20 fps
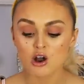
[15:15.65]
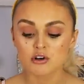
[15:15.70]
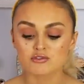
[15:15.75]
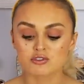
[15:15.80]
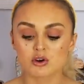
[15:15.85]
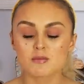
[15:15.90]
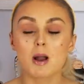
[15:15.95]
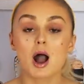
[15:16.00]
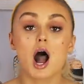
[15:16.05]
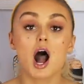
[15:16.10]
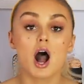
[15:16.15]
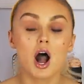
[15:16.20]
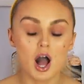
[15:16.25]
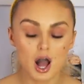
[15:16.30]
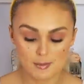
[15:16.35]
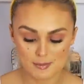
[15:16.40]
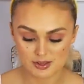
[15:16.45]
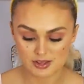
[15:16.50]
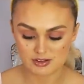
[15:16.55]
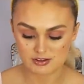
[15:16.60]
from
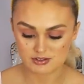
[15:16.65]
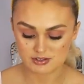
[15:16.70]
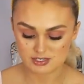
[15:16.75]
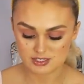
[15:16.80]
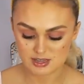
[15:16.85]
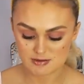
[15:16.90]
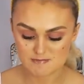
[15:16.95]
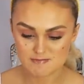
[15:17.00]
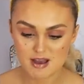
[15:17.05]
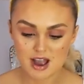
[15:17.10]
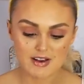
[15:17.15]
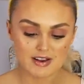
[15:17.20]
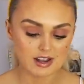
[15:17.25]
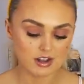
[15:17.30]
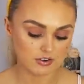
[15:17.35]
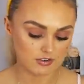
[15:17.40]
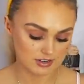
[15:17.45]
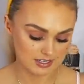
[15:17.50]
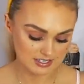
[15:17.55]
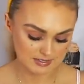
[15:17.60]
Urbanz. Merry
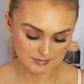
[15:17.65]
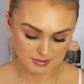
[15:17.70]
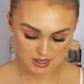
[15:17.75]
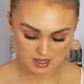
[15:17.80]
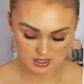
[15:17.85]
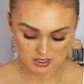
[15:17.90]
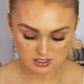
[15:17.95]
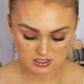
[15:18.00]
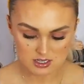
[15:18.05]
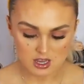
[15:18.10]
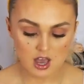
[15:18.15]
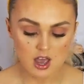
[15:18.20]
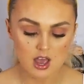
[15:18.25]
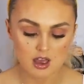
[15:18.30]
Christmas.